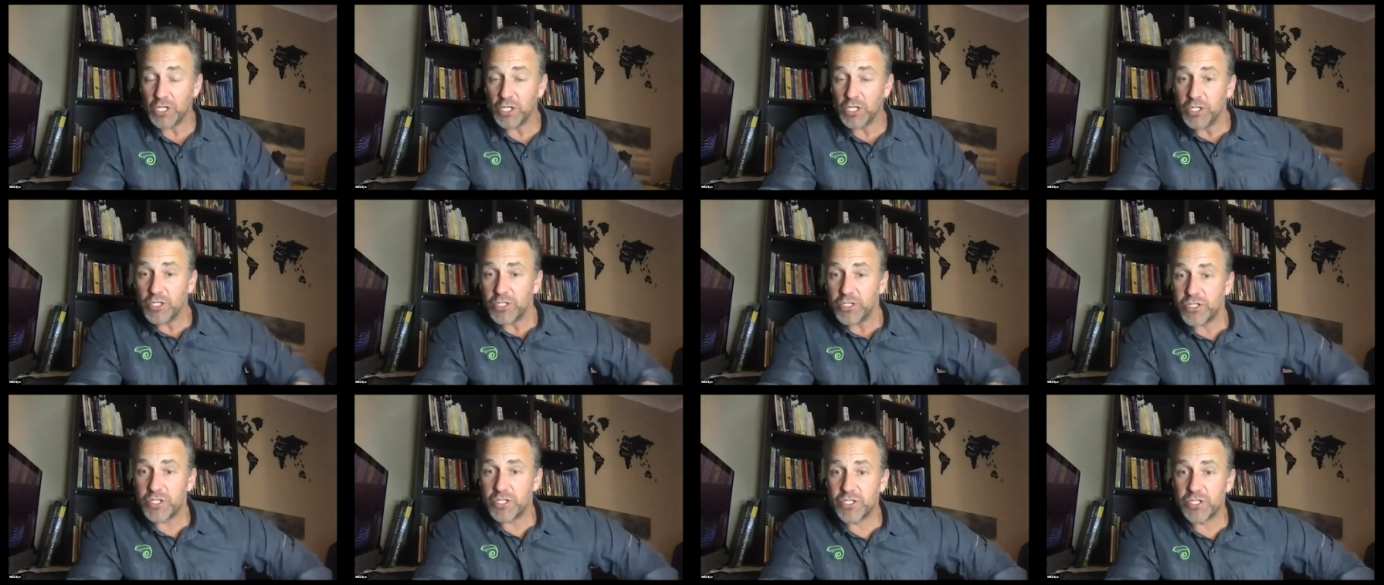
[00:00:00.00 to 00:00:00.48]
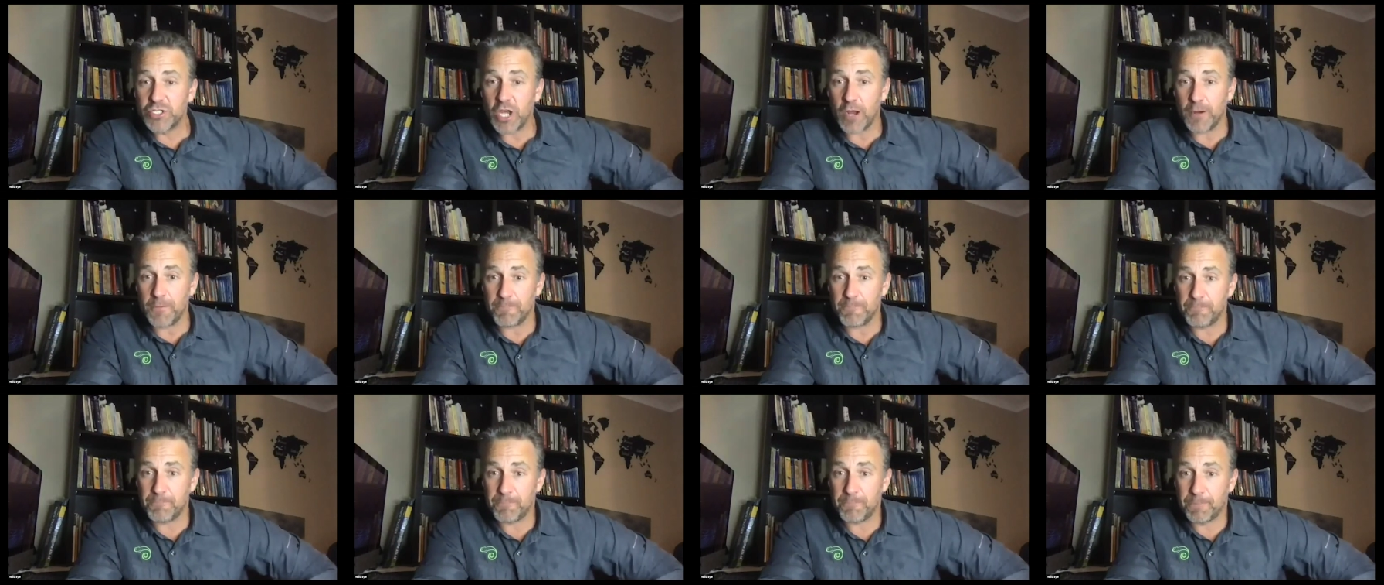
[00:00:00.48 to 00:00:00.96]
So,
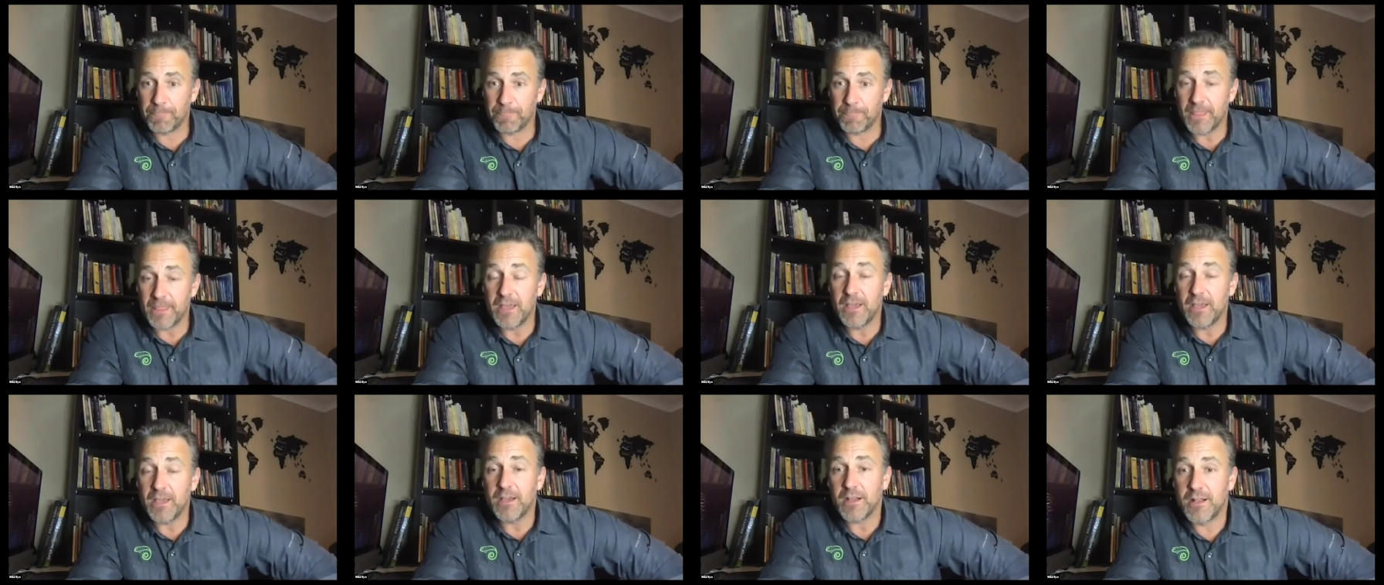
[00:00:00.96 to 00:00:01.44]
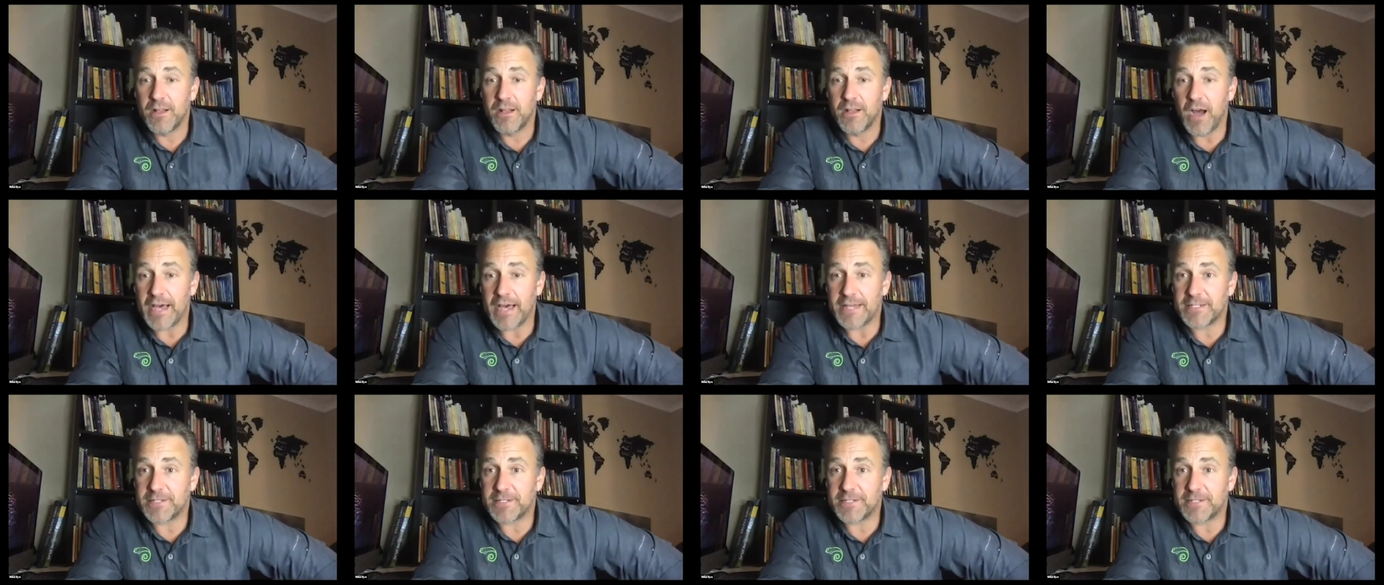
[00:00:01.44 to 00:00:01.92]

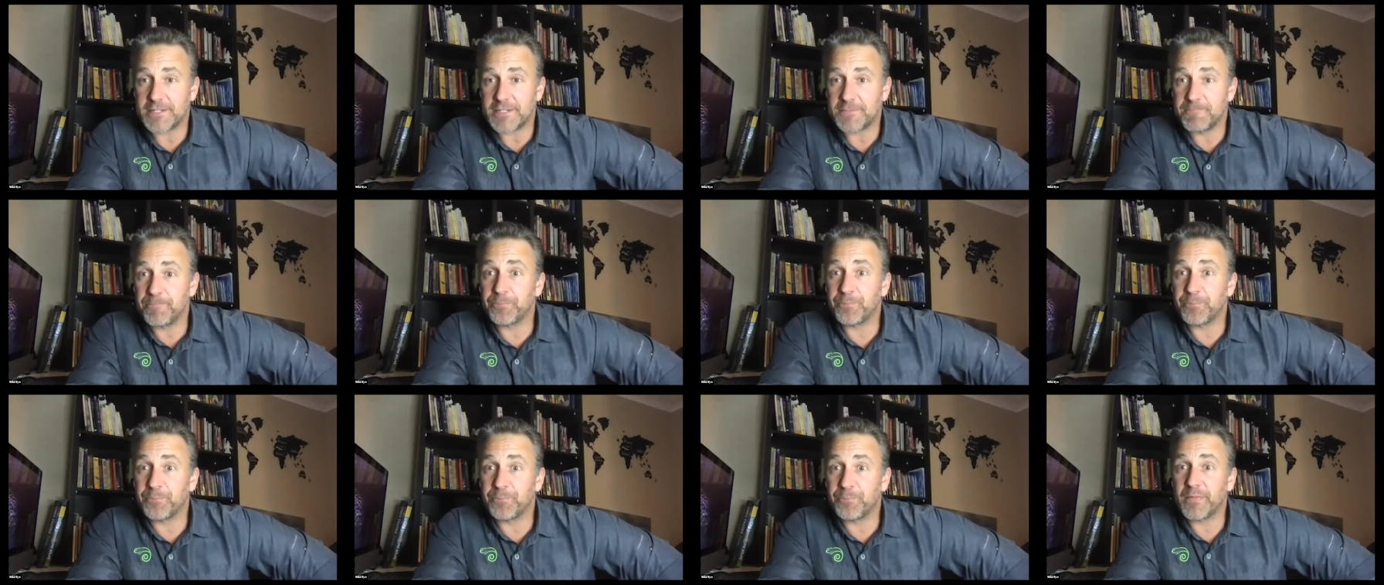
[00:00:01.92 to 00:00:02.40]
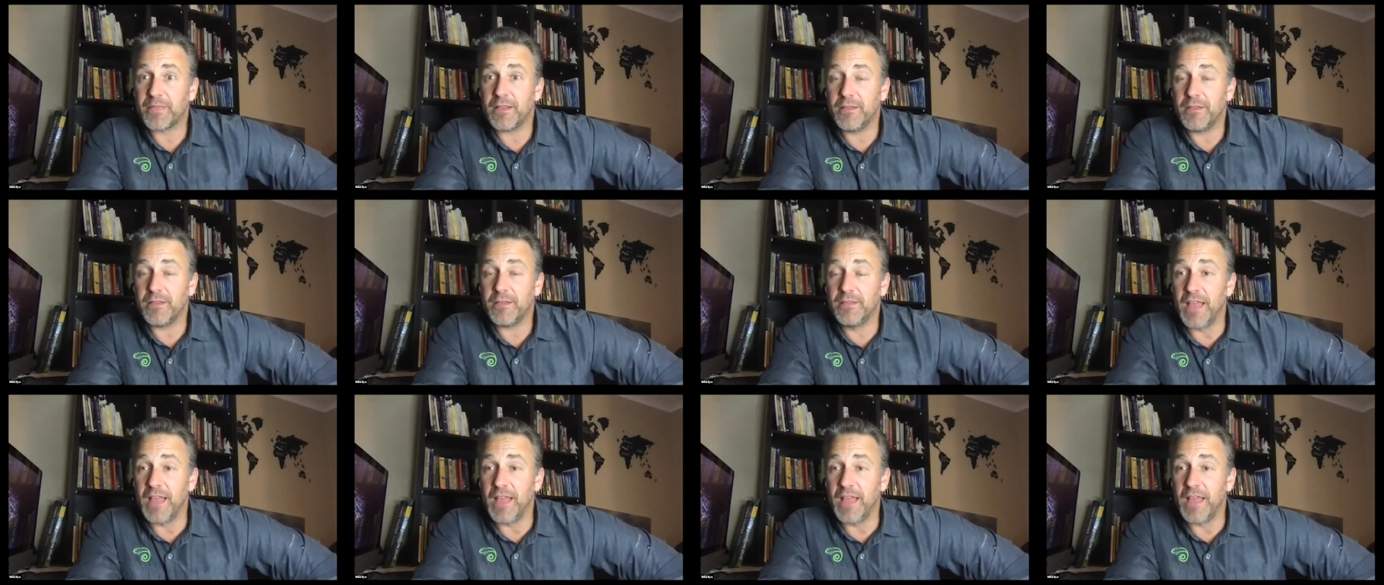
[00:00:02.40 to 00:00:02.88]
guys,
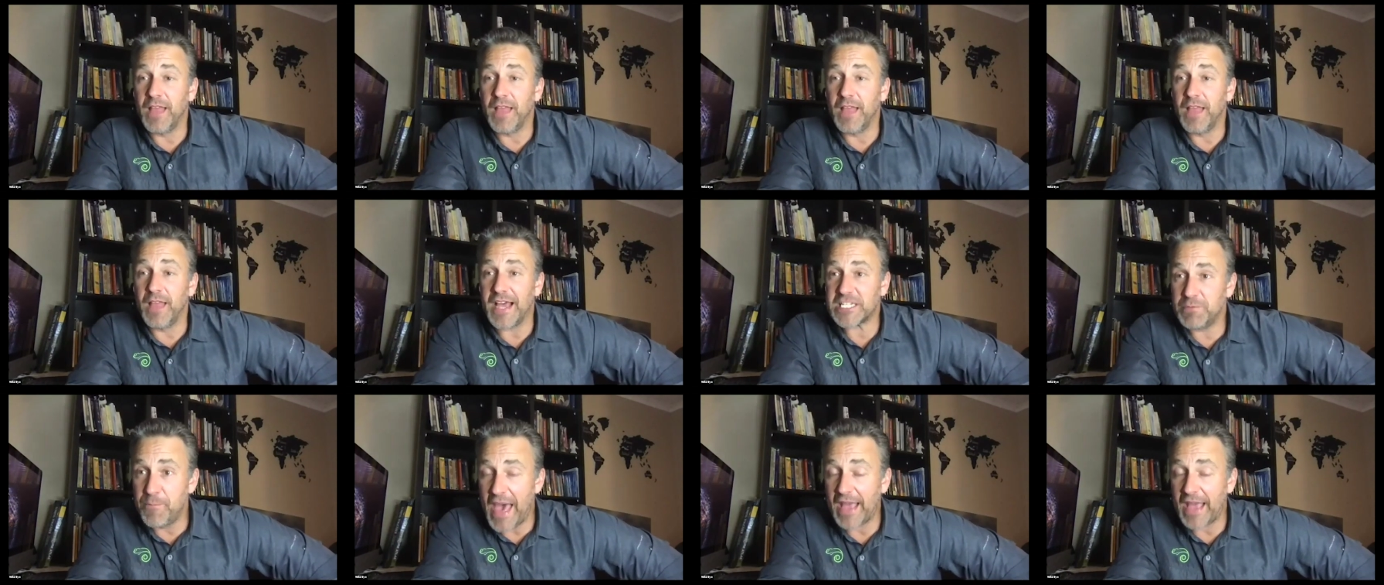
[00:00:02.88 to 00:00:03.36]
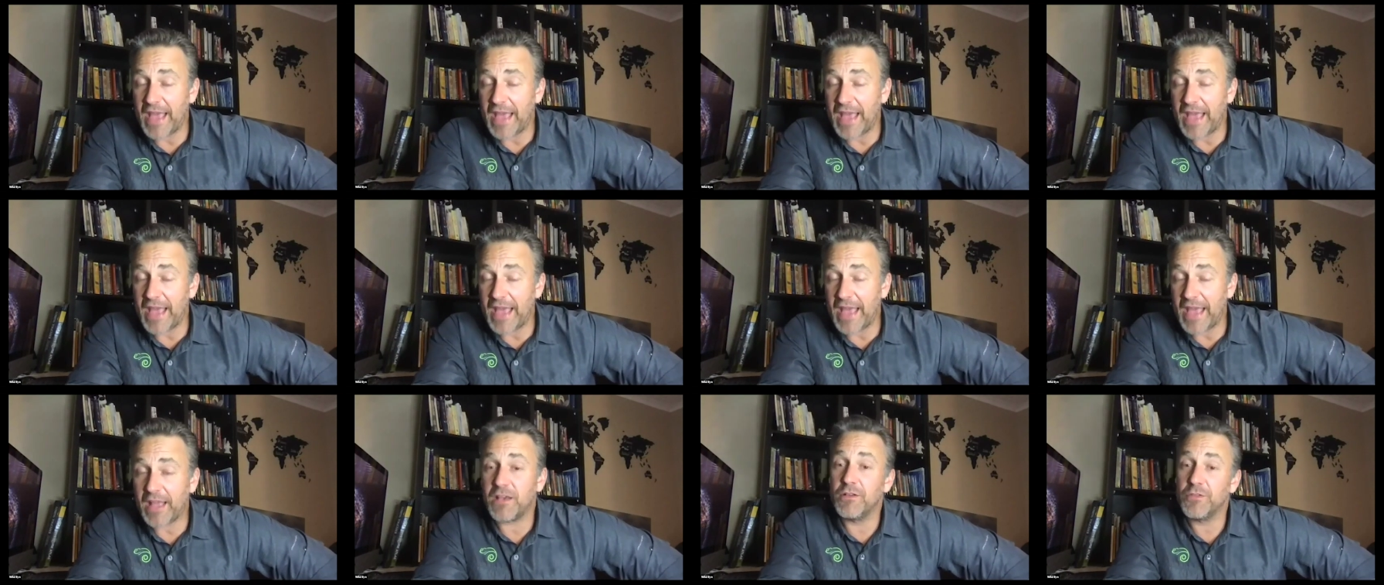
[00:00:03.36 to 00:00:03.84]
nice to be
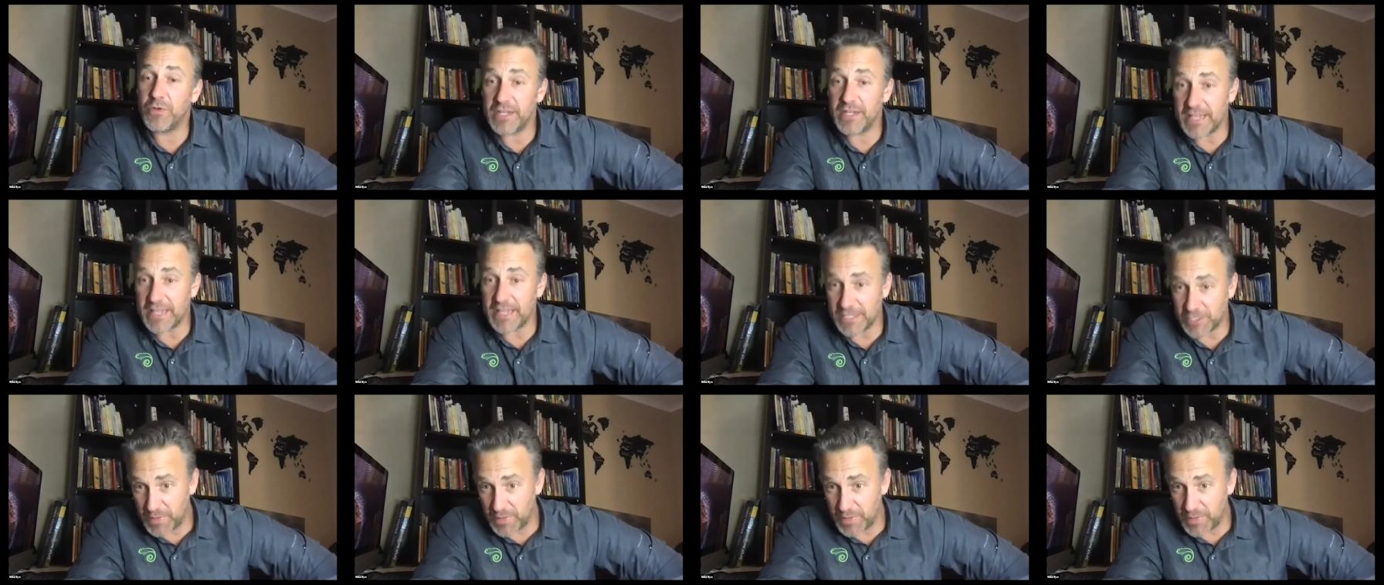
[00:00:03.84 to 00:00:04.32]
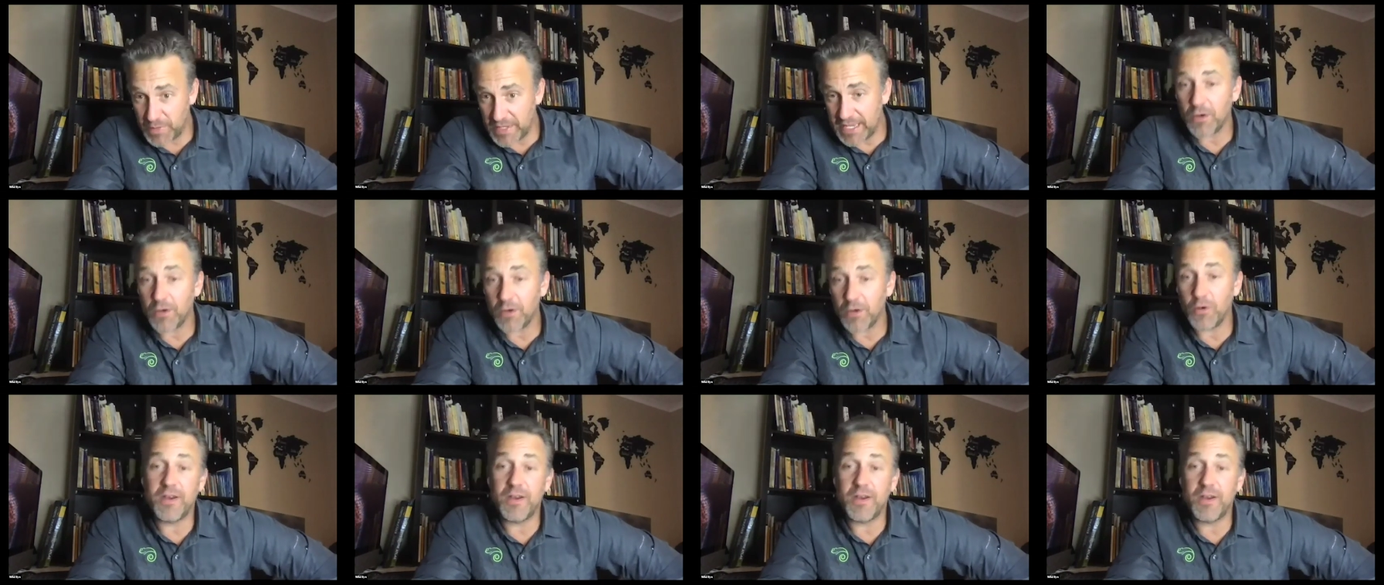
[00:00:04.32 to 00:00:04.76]
back. Three this week,